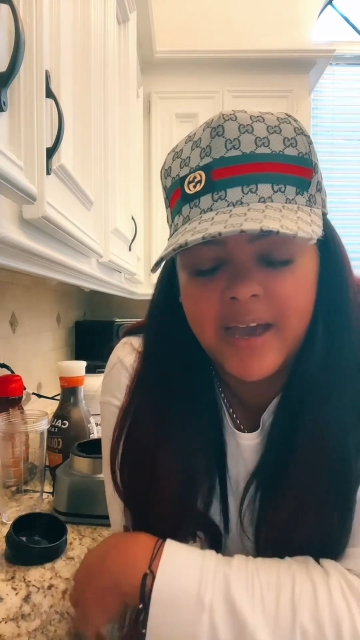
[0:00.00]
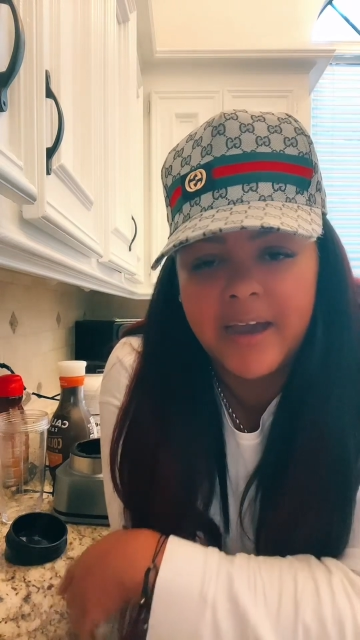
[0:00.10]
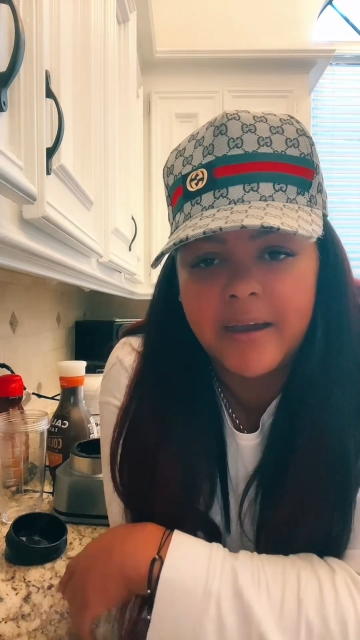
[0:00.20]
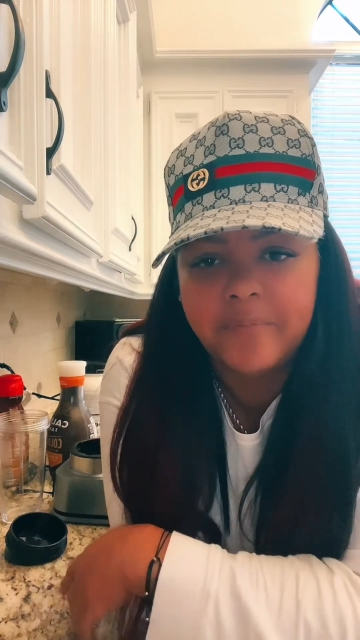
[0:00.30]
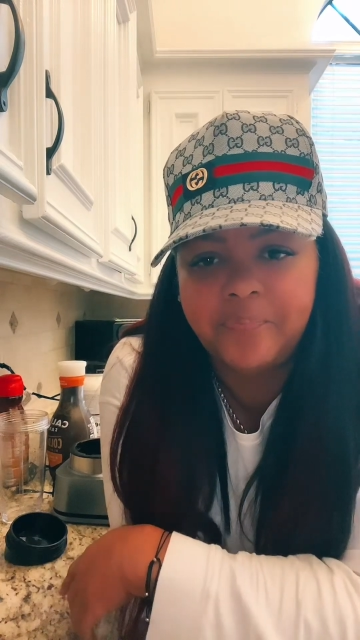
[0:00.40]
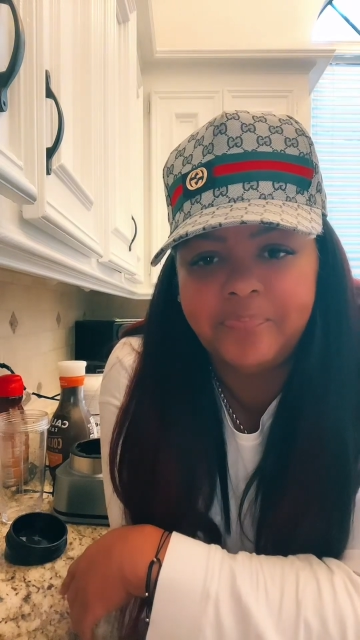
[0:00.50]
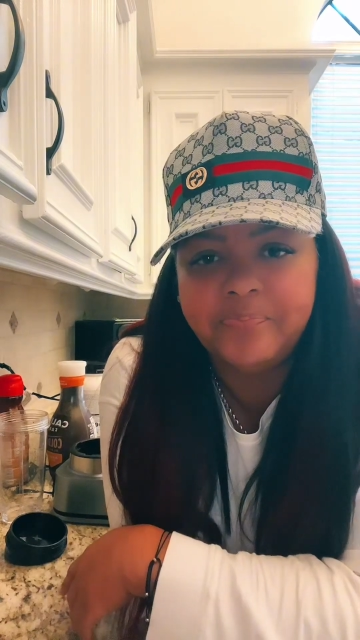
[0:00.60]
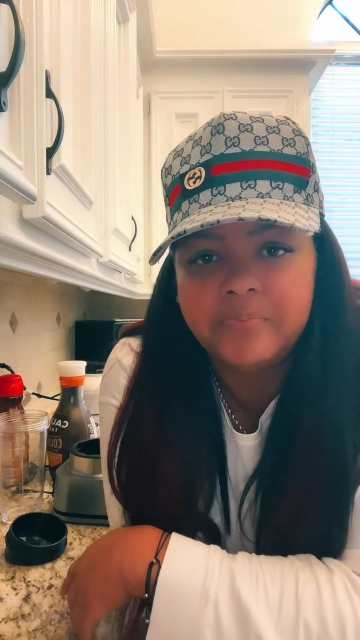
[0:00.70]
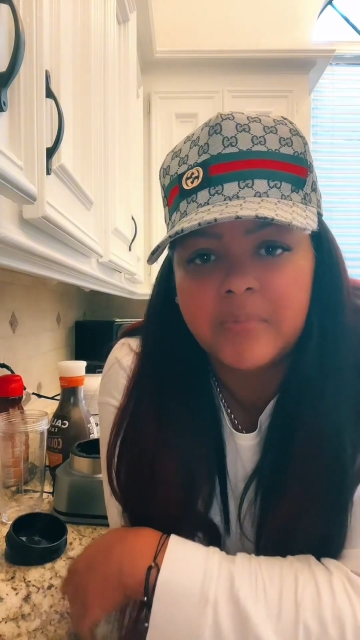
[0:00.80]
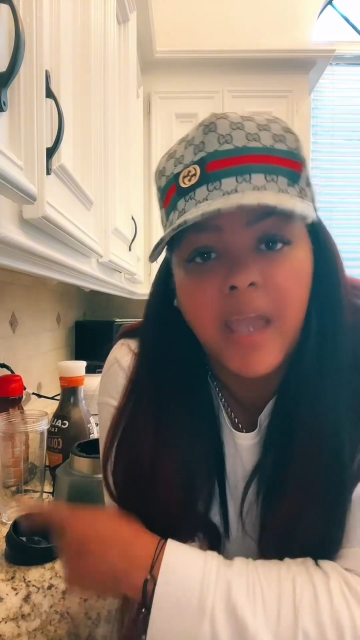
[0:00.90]

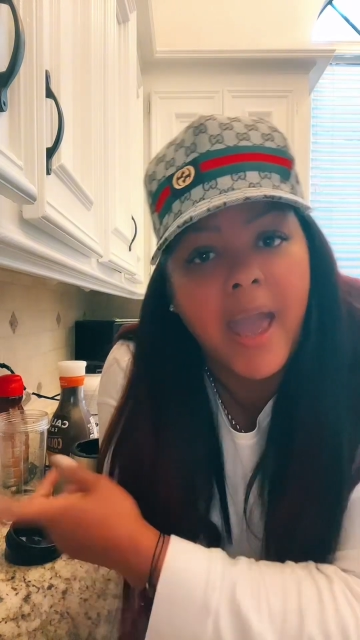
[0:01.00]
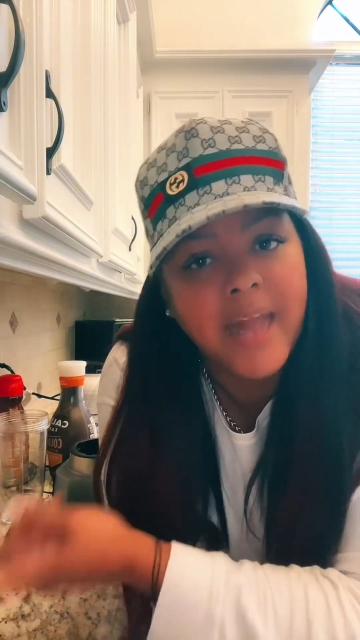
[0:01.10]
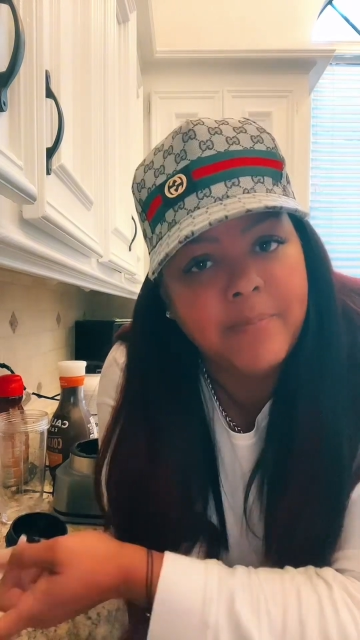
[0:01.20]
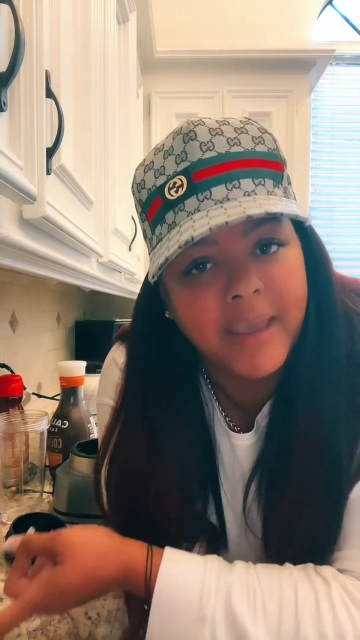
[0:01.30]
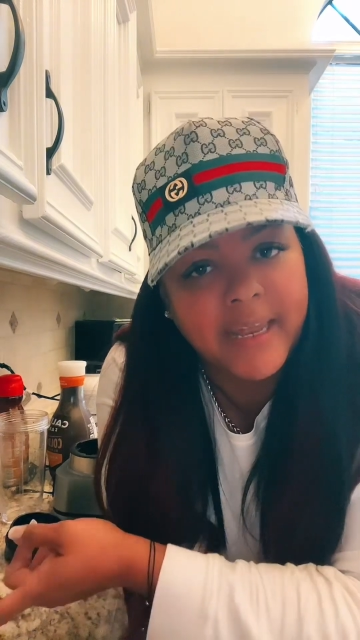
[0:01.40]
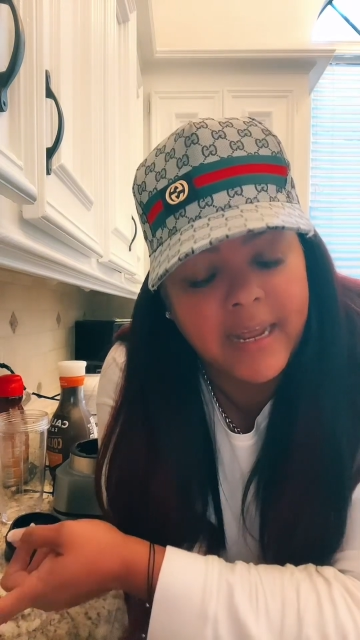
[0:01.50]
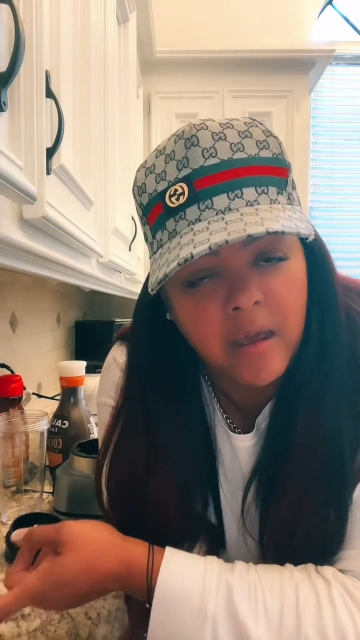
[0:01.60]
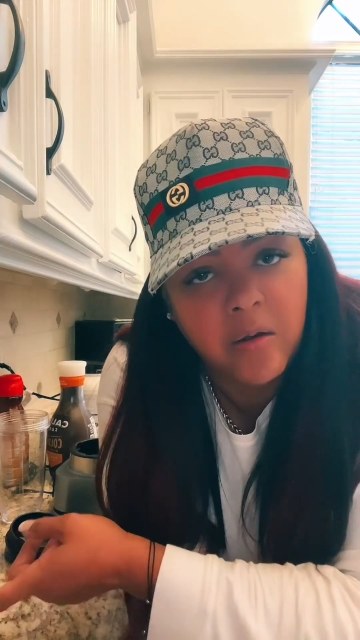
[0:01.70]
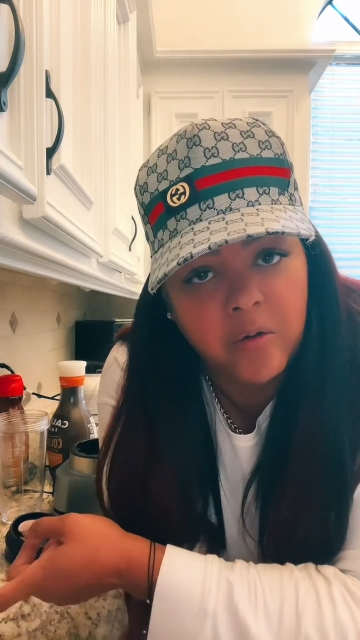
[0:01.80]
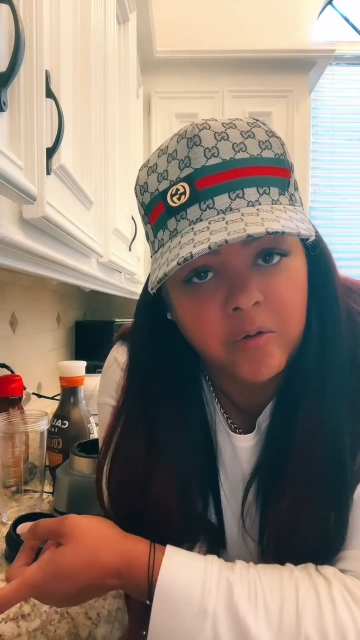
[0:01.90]
How to make it at
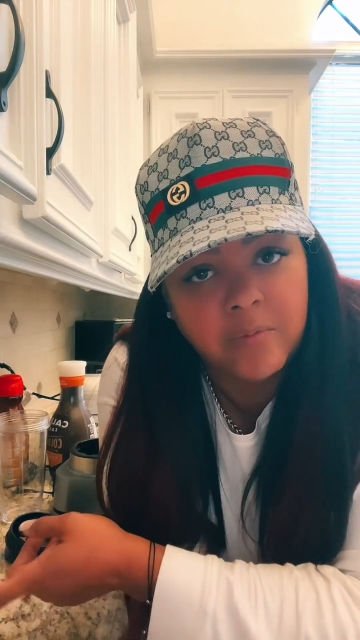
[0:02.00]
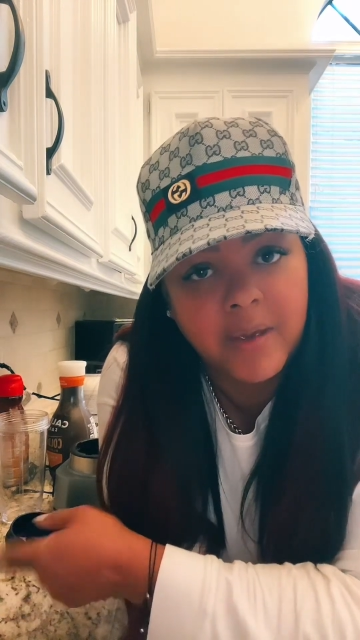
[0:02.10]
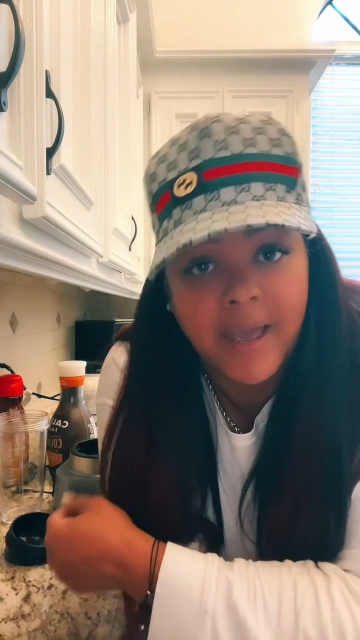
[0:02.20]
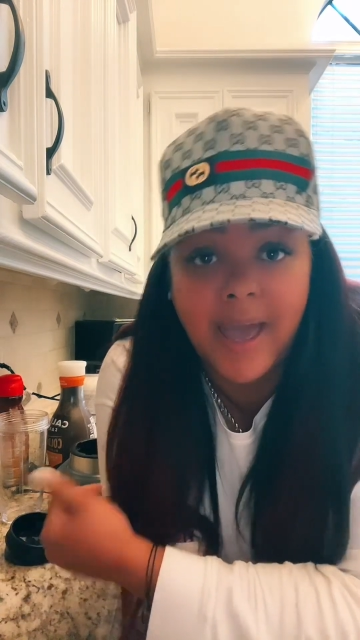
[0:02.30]
home,